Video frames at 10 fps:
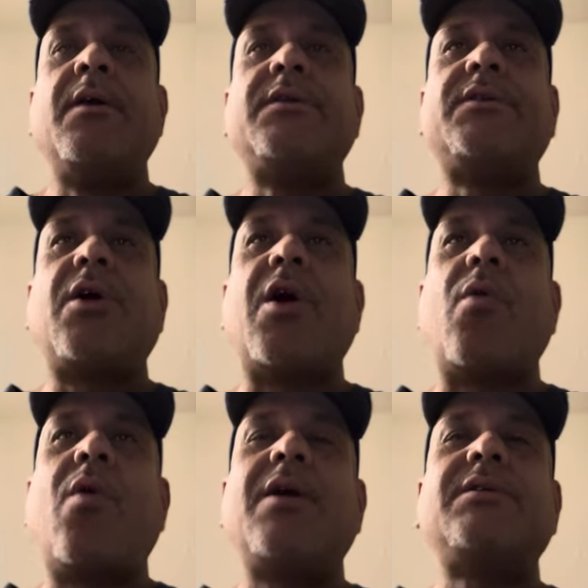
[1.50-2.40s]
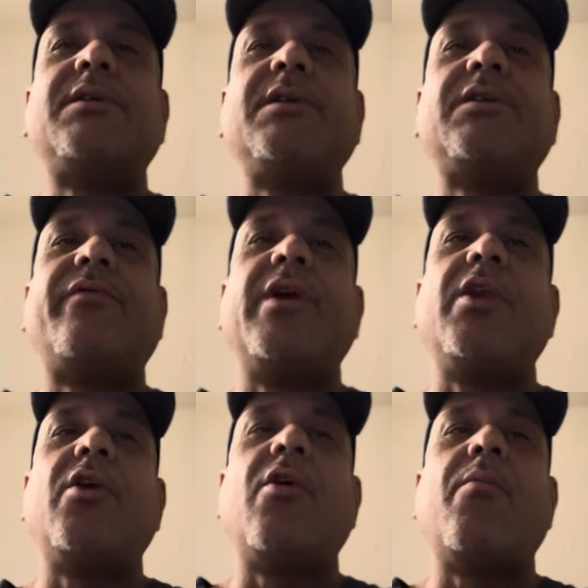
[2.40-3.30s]
So I watched this
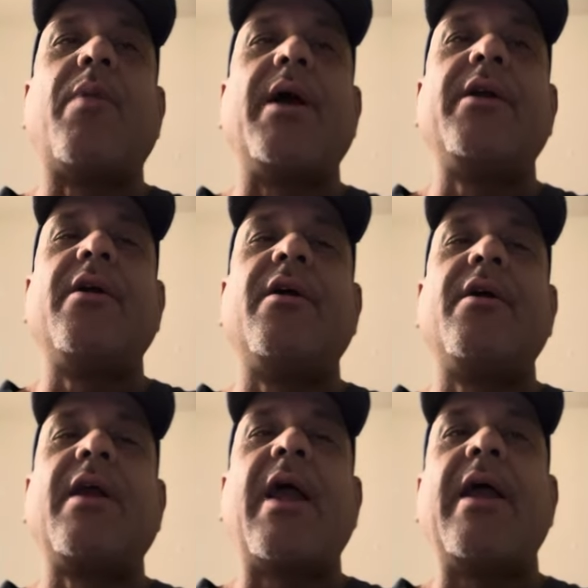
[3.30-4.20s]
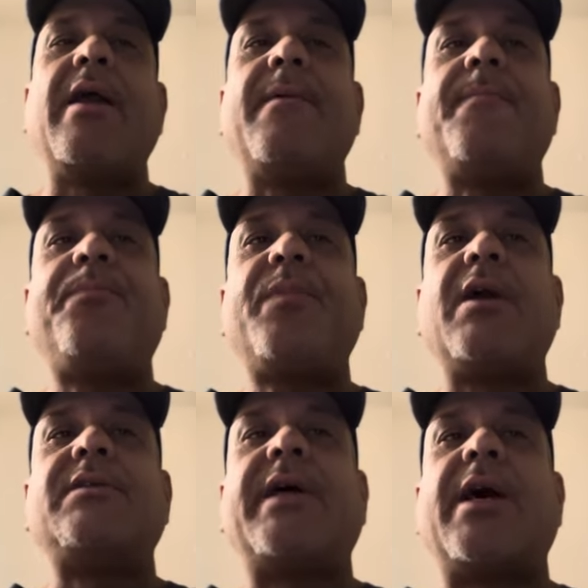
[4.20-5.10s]
video by Young Ant
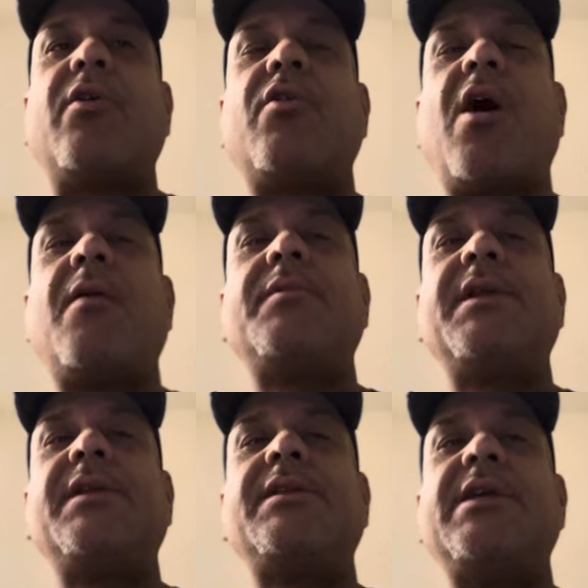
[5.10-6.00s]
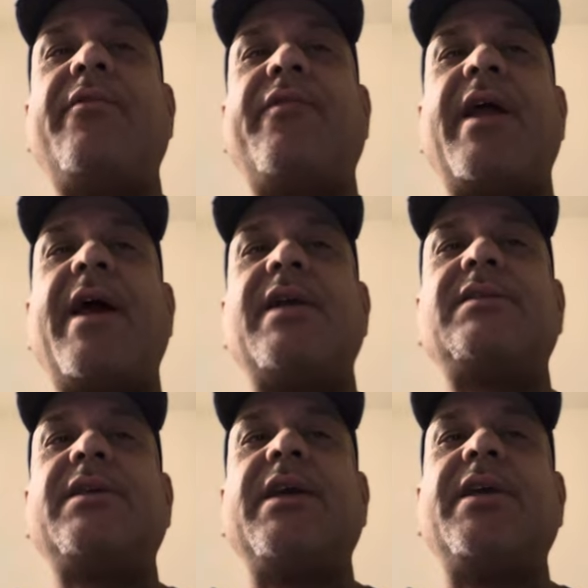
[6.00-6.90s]
titled Compton
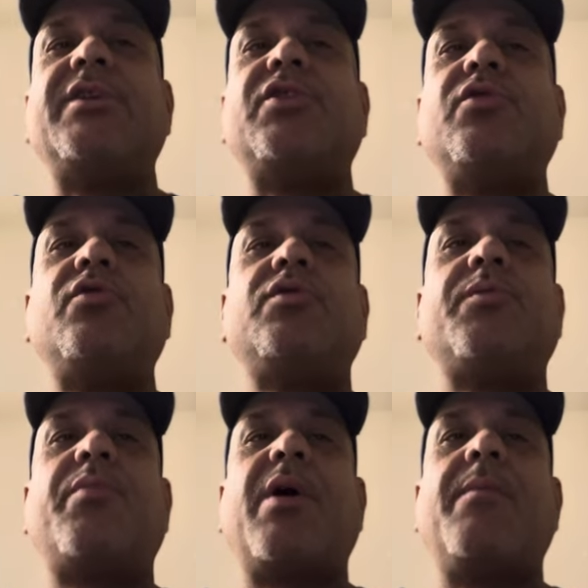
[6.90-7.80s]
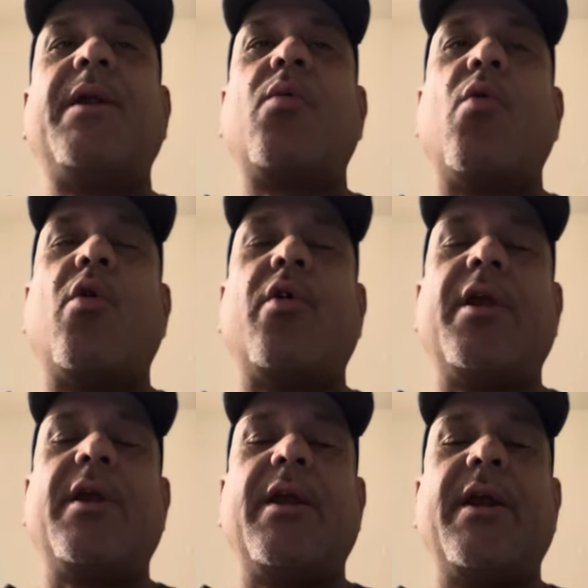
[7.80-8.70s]
T-Flats Issues Public
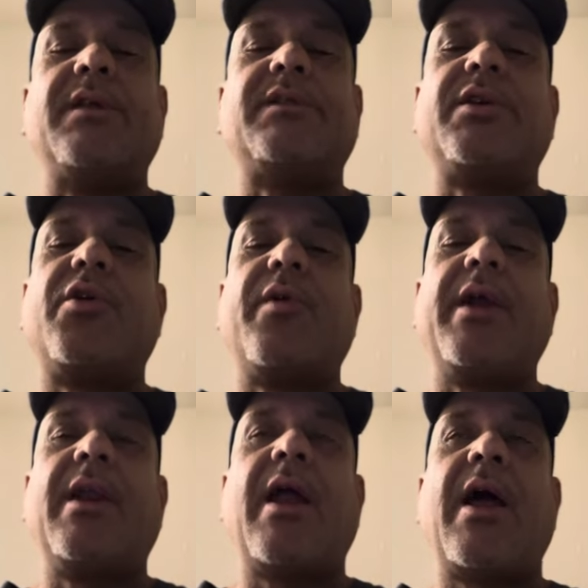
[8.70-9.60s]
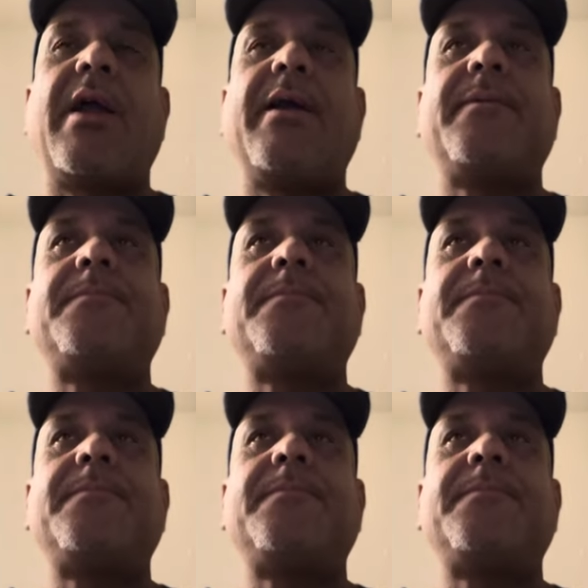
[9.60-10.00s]
Warning, It's a Green Light.